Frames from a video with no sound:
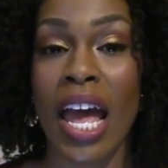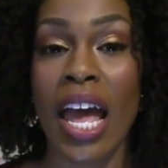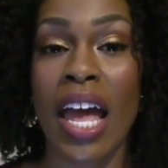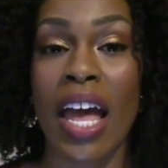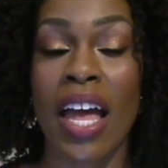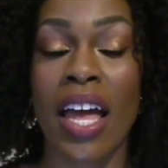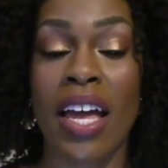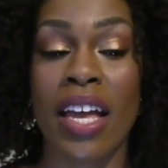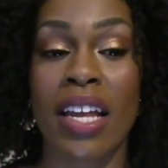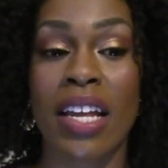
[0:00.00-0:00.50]

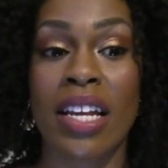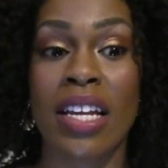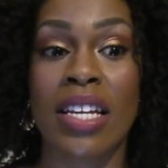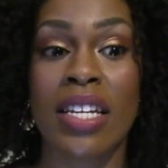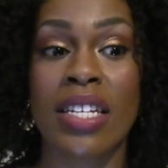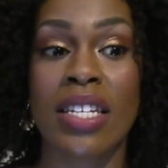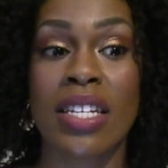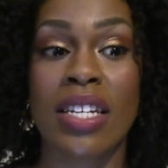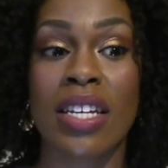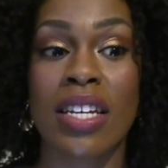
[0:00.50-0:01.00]

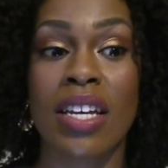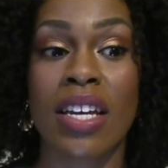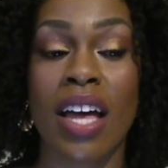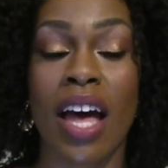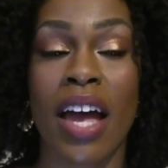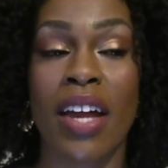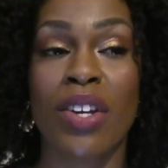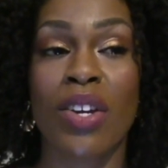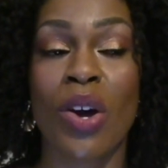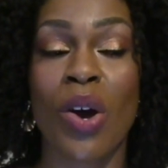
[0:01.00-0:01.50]
And
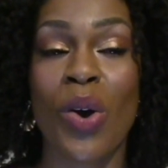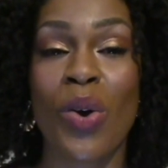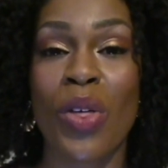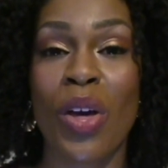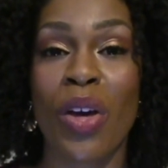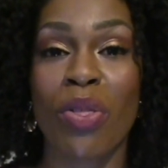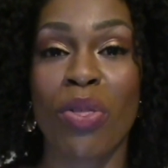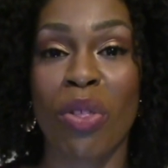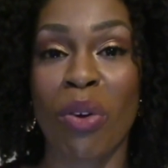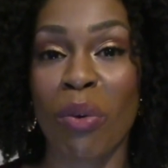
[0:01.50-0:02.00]
I know
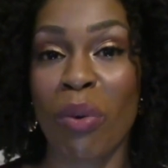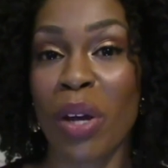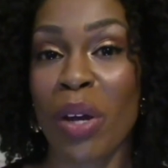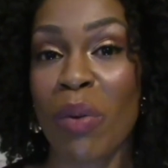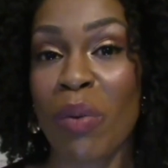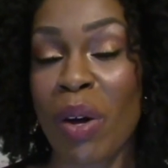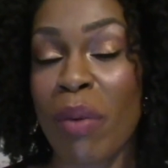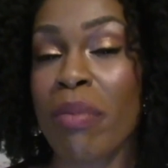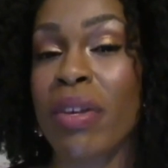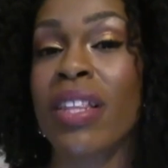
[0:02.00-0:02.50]
that
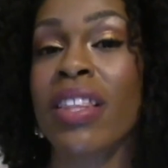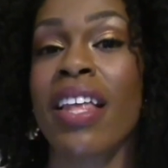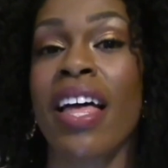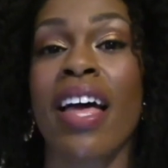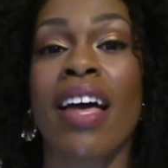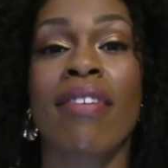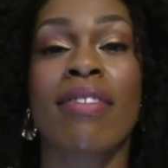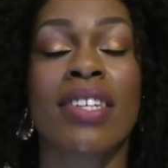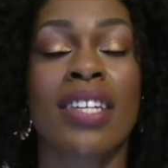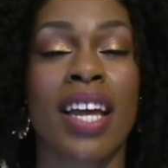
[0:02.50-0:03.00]
3 women
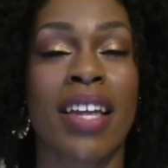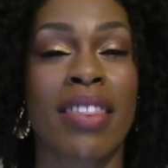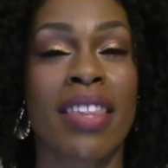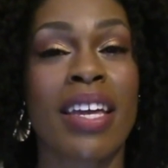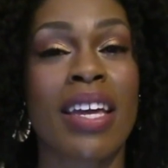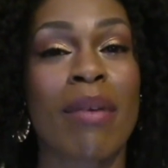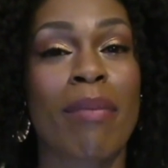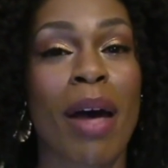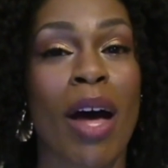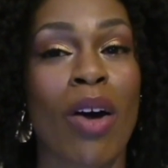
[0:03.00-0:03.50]
left, and I
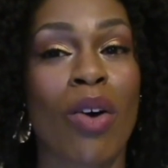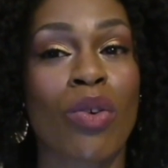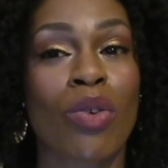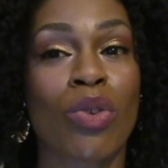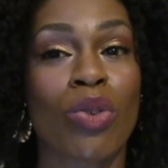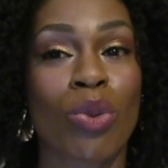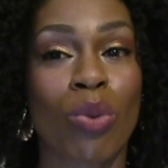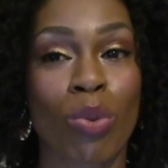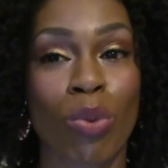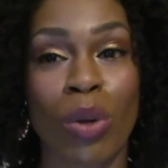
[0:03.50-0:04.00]
think
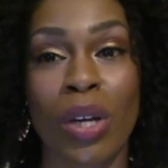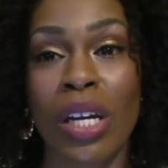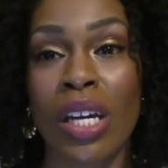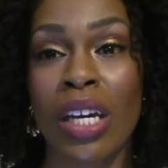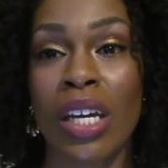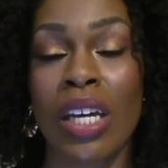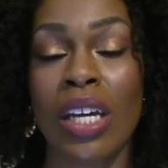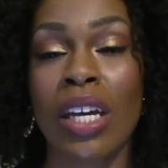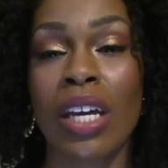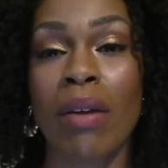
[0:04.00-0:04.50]
about
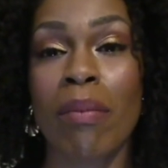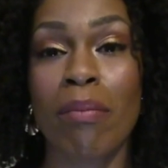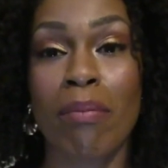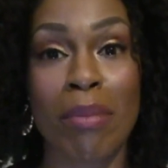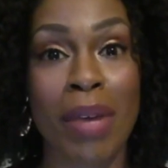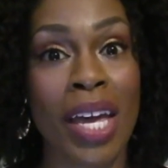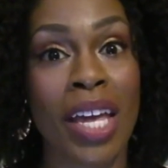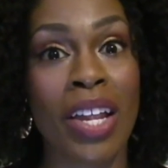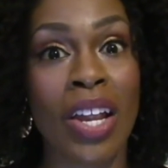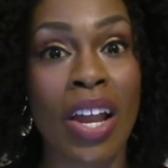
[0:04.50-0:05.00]
3
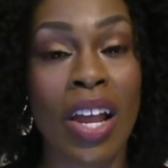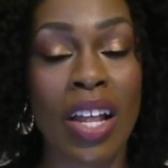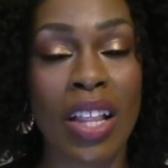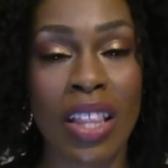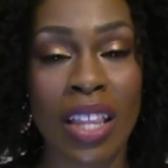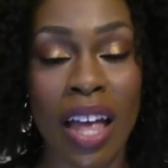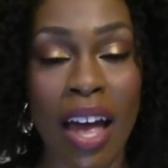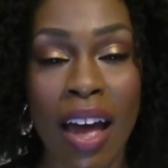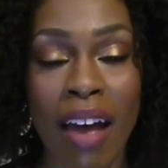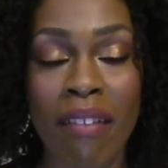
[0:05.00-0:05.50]
men
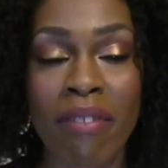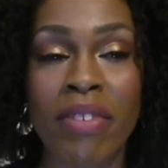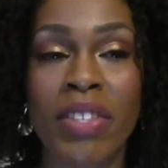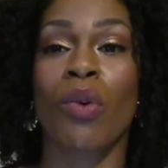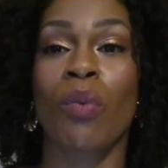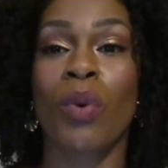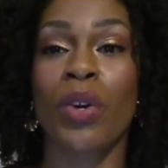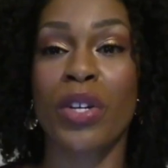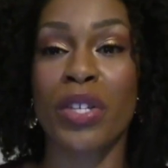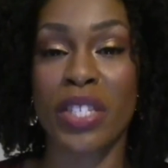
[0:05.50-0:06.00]
left.
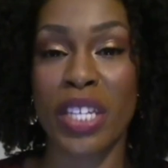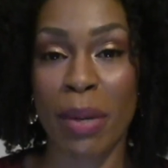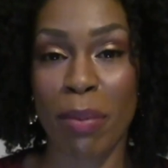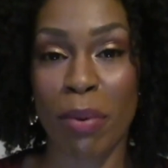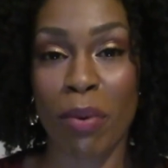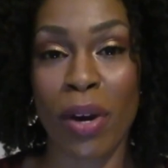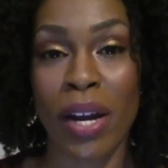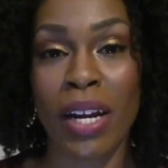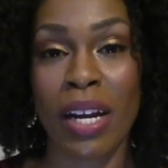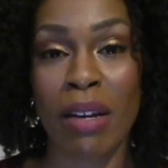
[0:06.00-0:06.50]
So we're
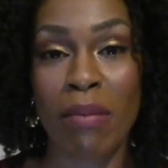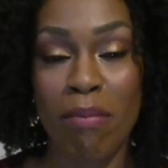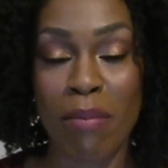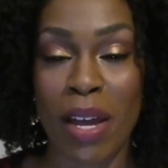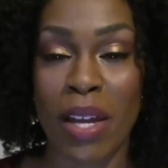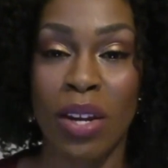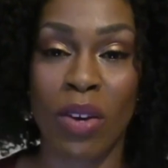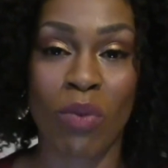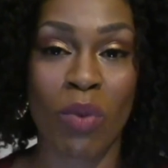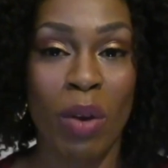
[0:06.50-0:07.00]
separated,
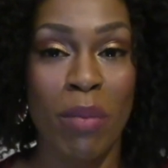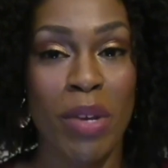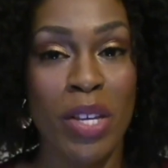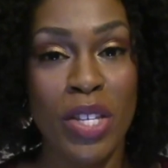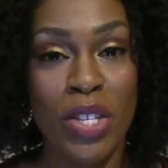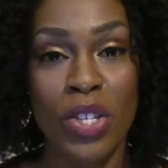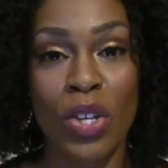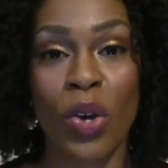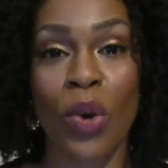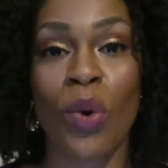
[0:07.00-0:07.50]
men and
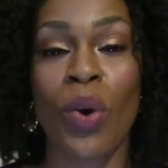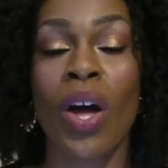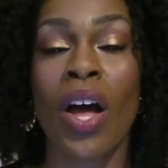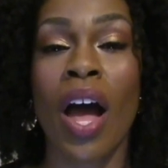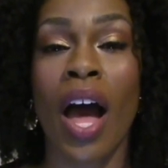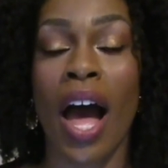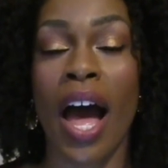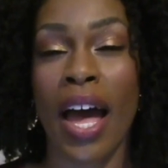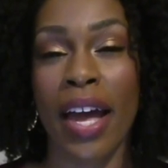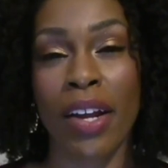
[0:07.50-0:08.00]
women, so
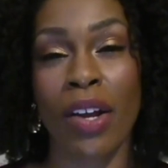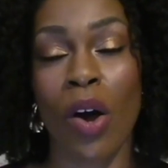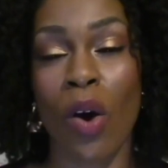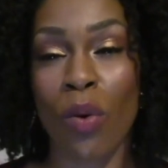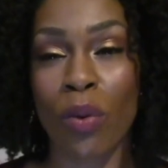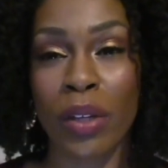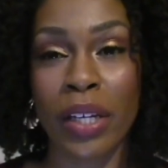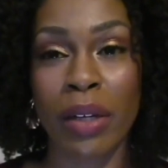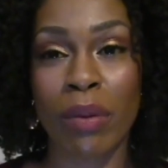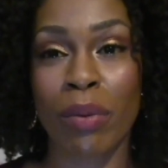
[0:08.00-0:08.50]
I
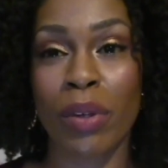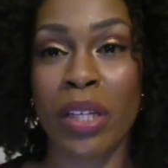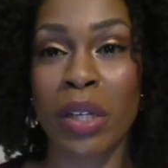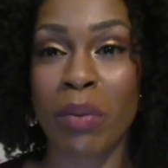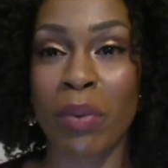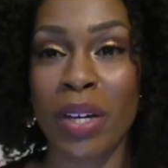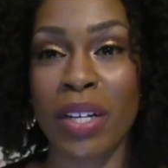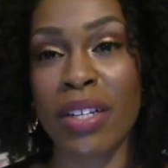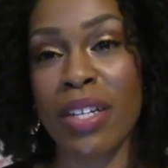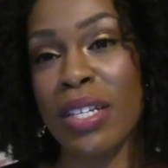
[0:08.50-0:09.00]
only
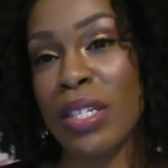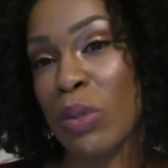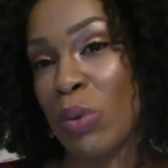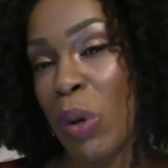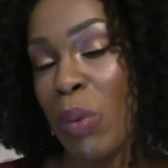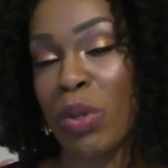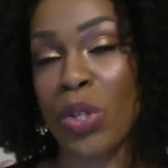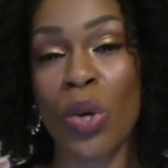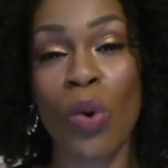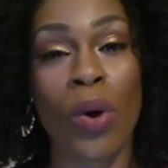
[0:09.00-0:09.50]
really witnessed
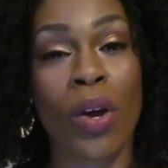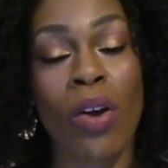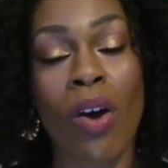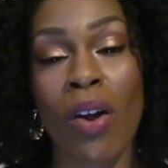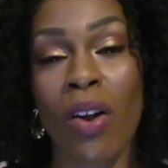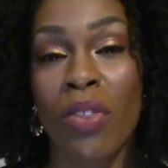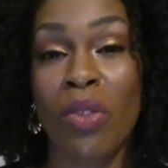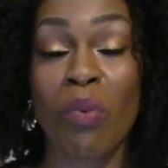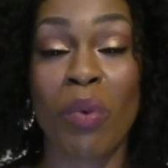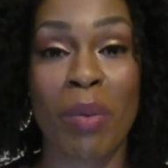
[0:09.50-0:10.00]
what was going
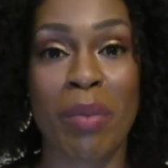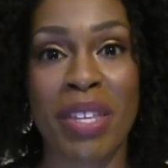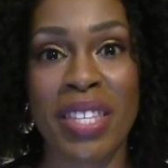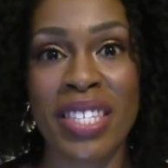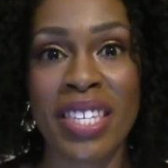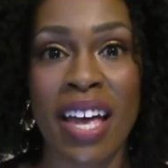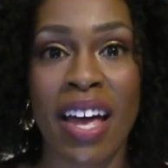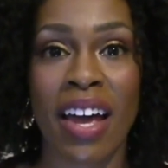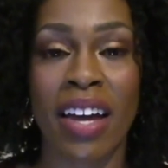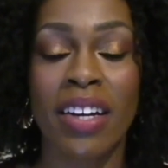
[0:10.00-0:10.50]
on the
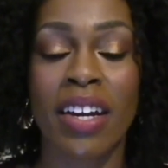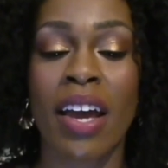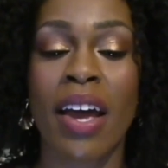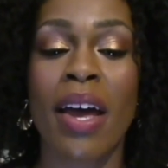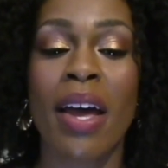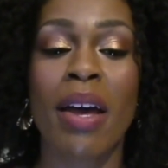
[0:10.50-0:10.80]
women's side.